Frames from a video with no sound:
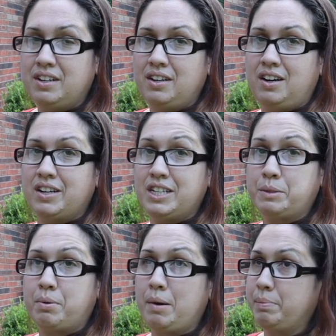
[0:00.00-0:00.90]
on
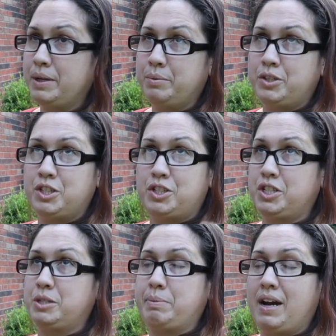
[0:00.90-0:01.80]
his property, which is
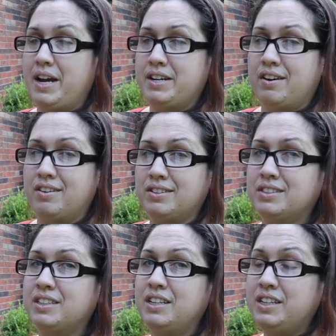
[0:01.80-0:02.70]
just behind
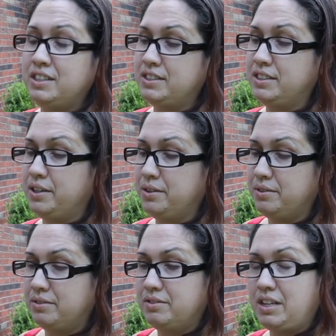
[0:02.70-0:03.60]
ours.
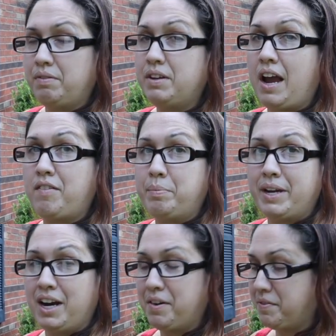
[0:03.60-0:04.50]
So definitely have to be
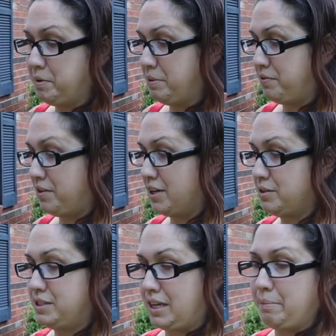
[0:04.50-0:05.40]
careful before I
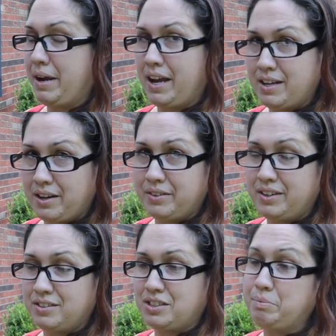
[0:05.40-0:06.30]
go sticking my hand down
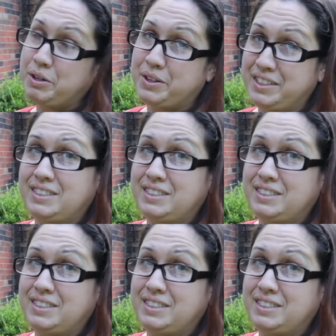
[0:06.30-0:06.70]
there. So let me go get a